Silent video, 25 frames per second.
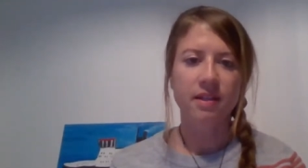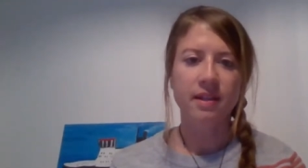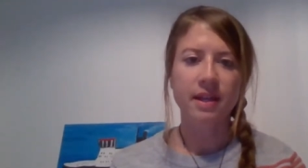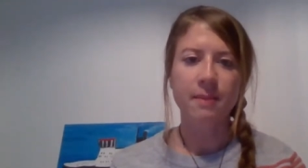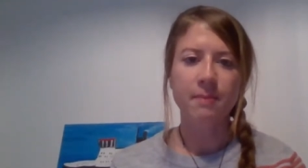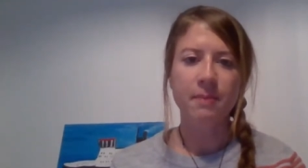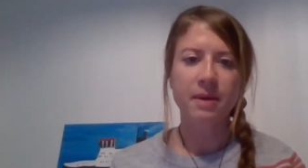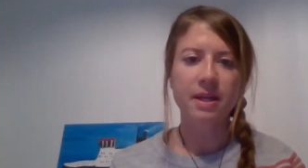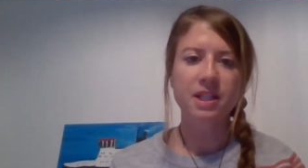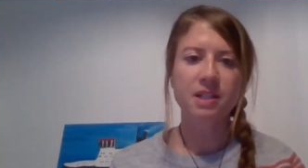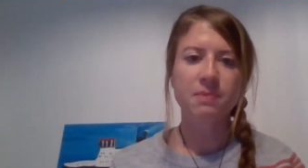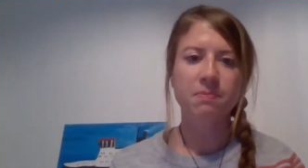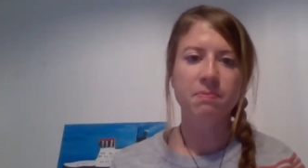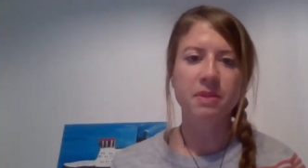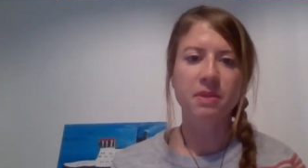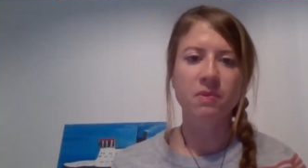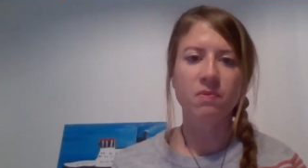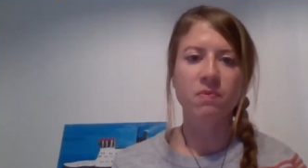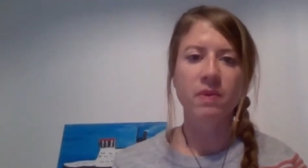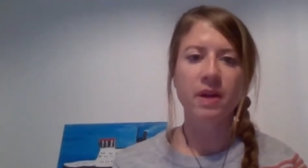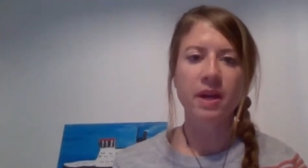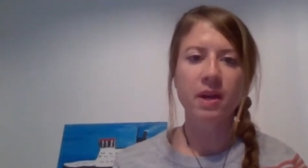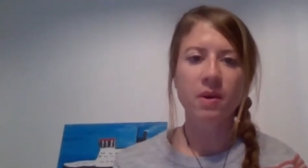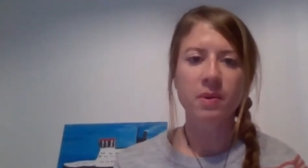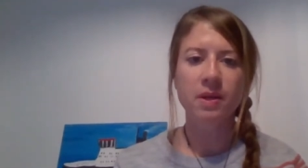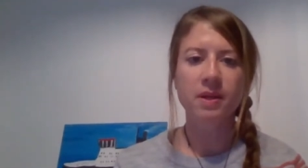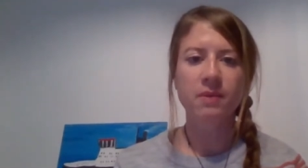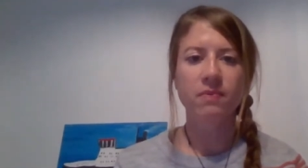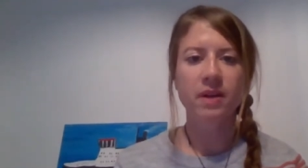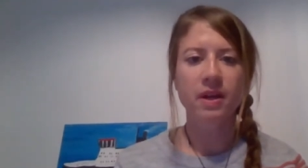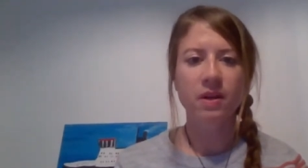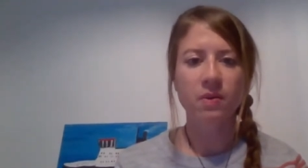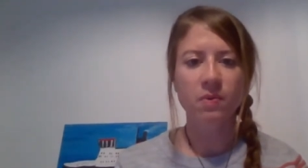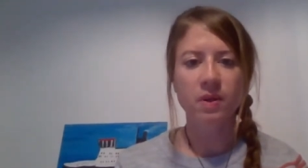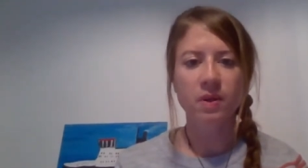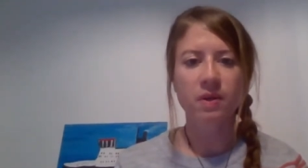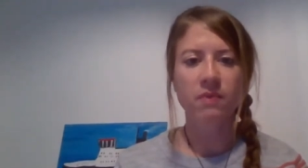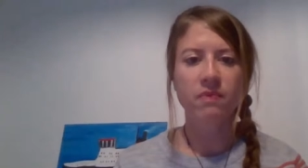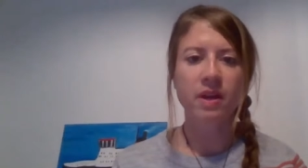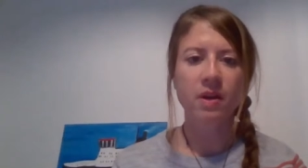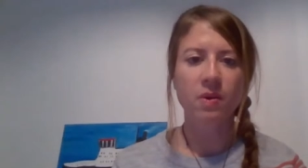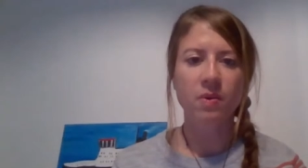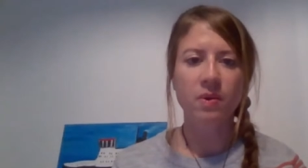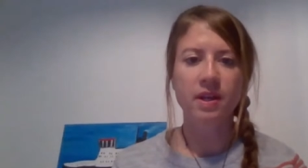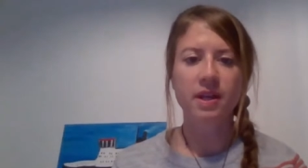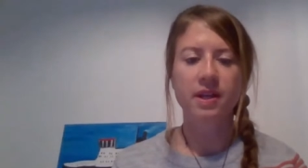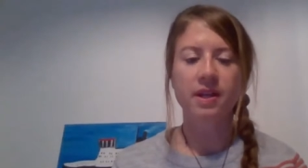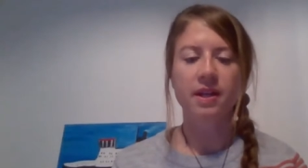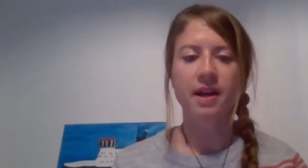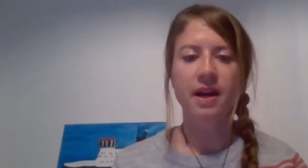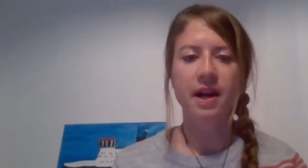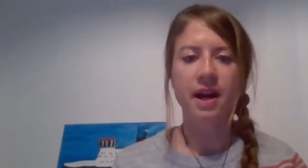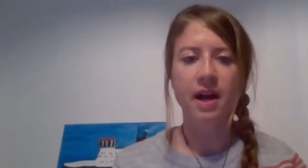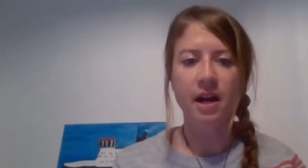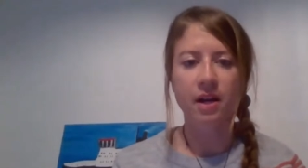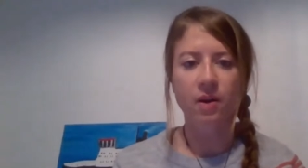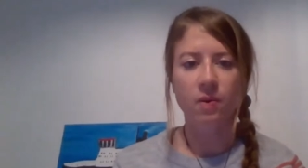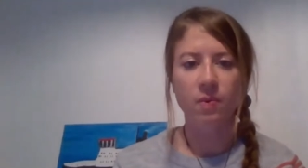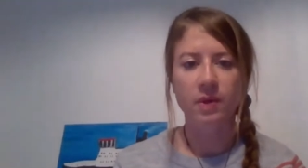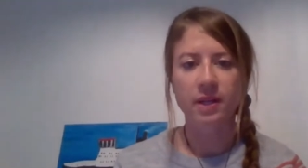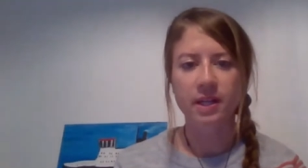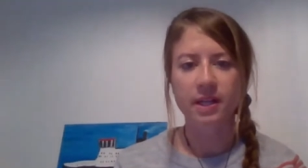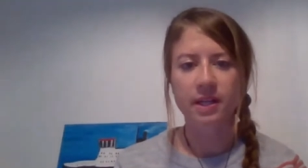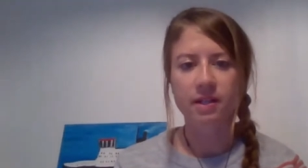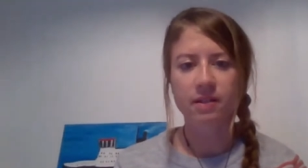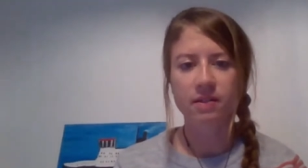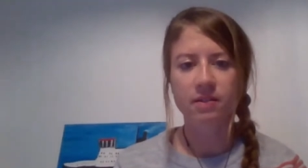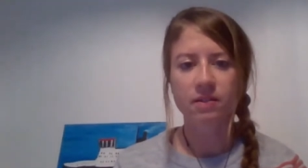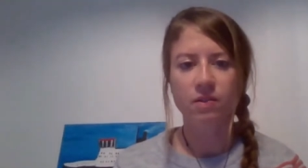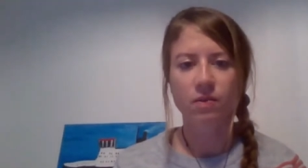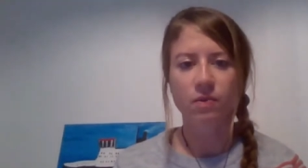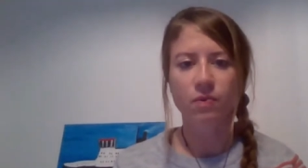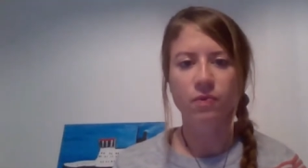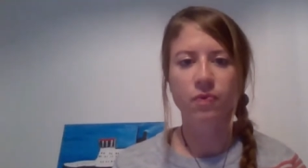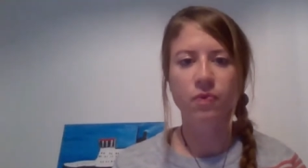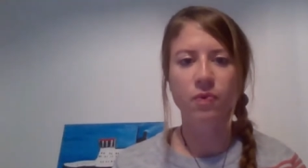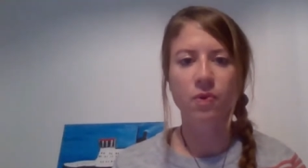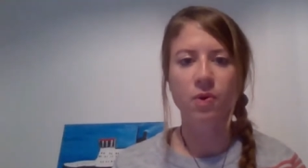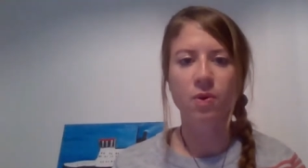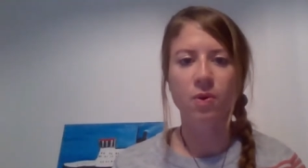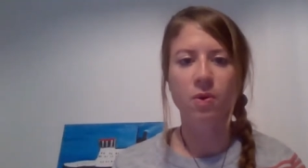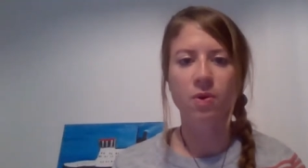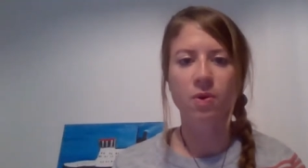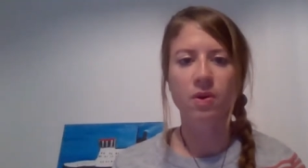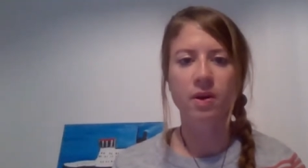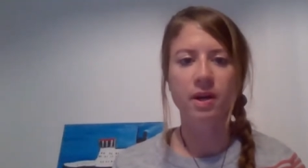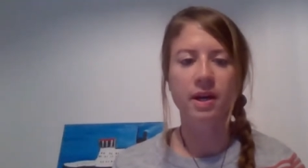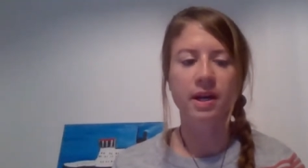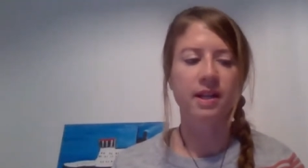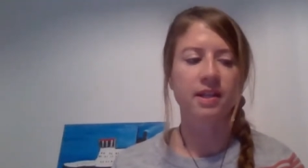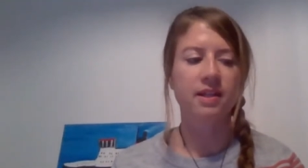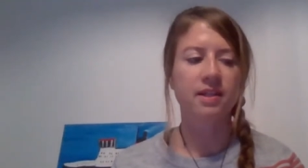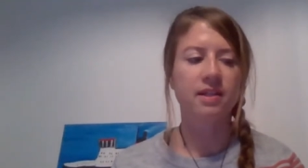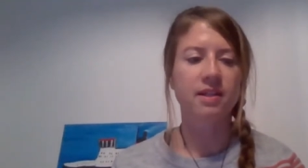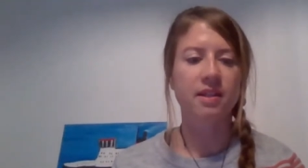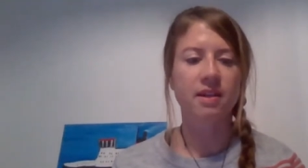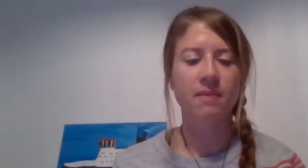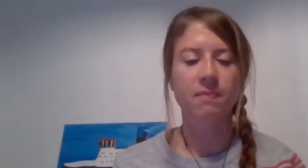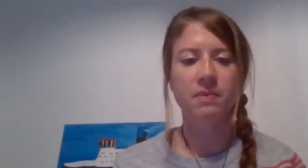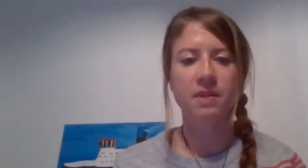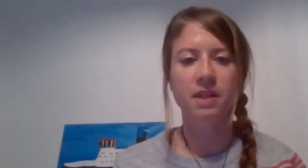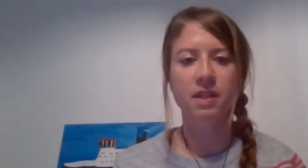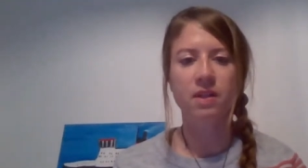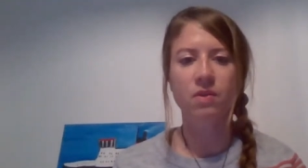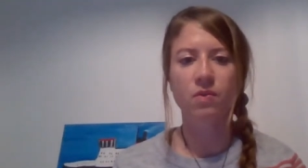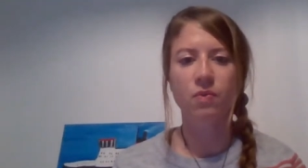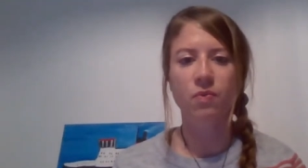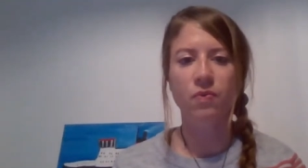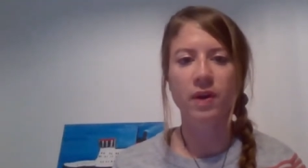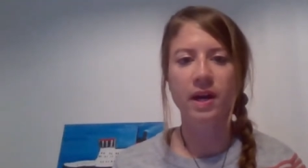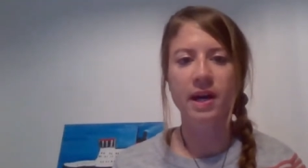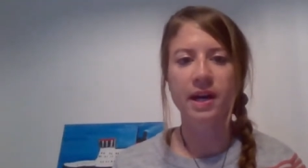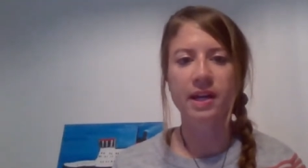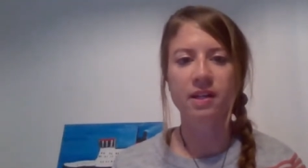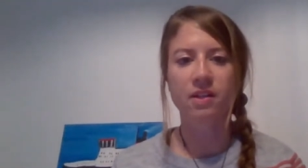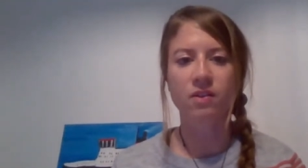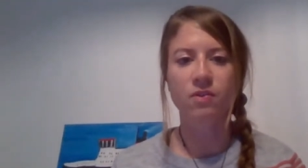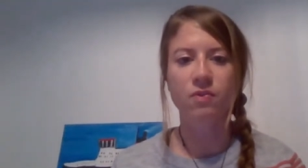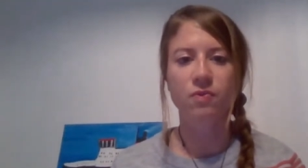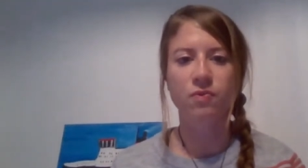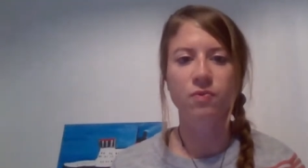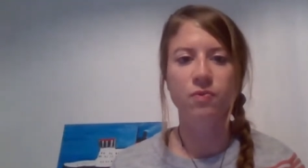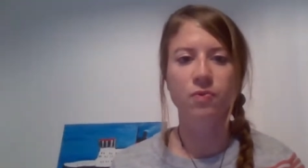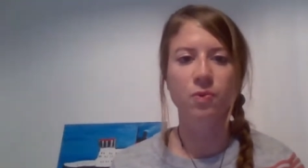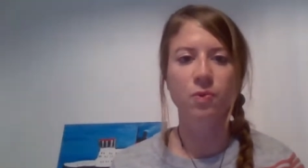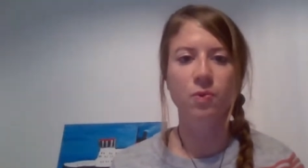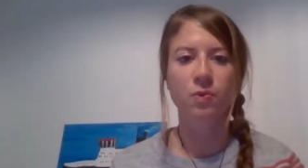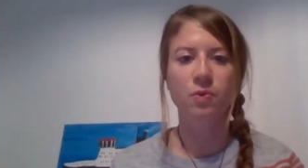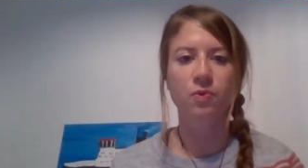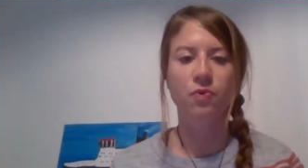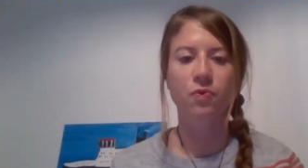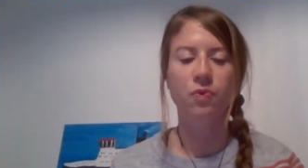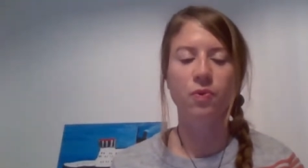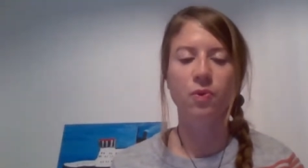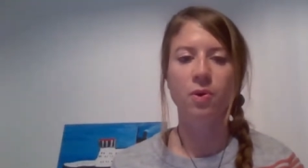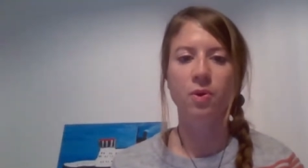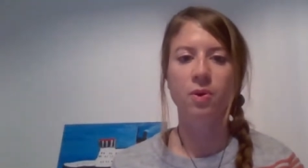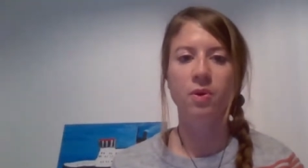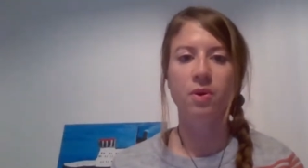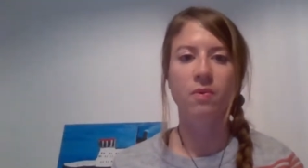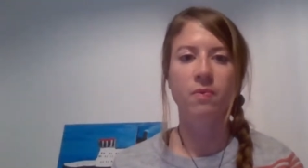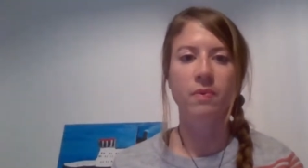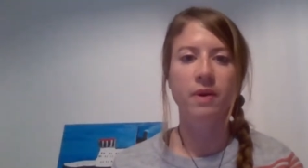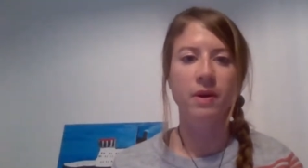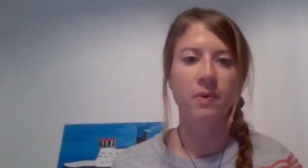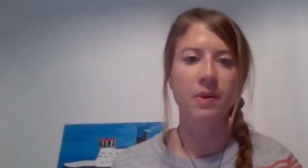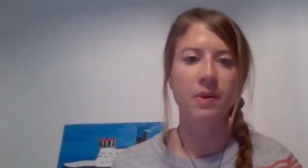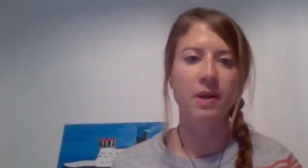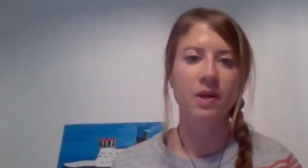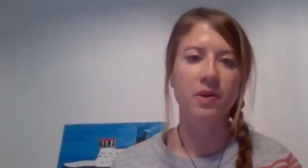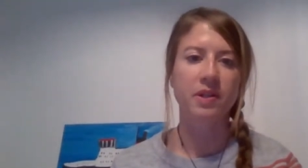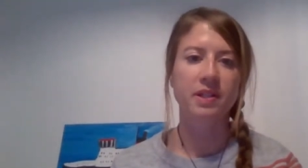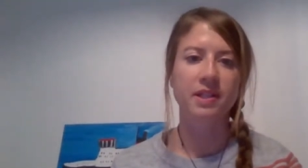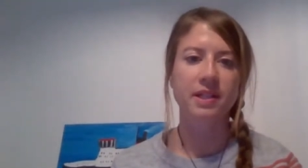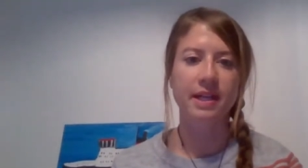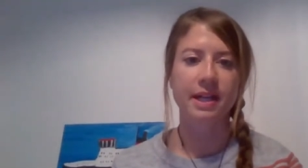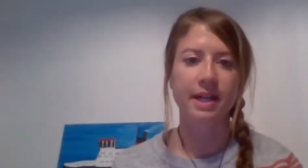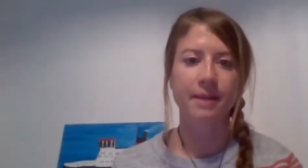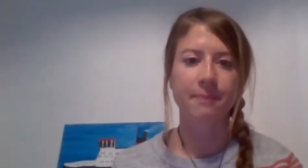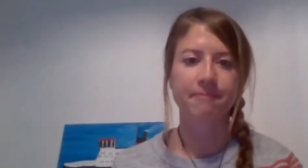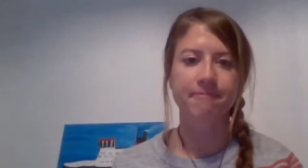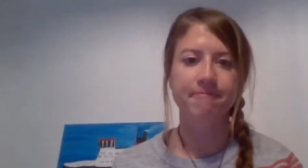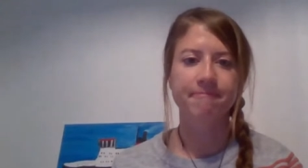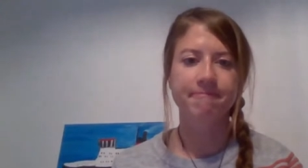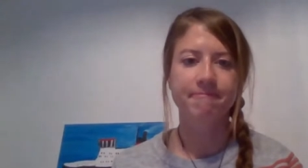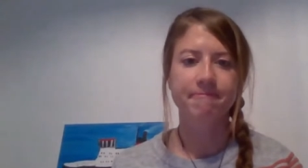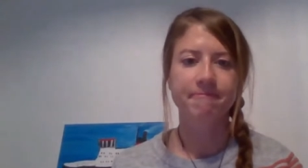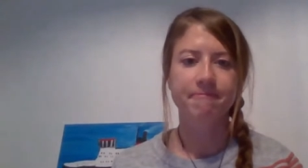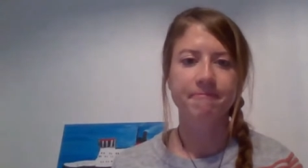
they must be very, very, very hungry for and um, didn't find food for a very long time.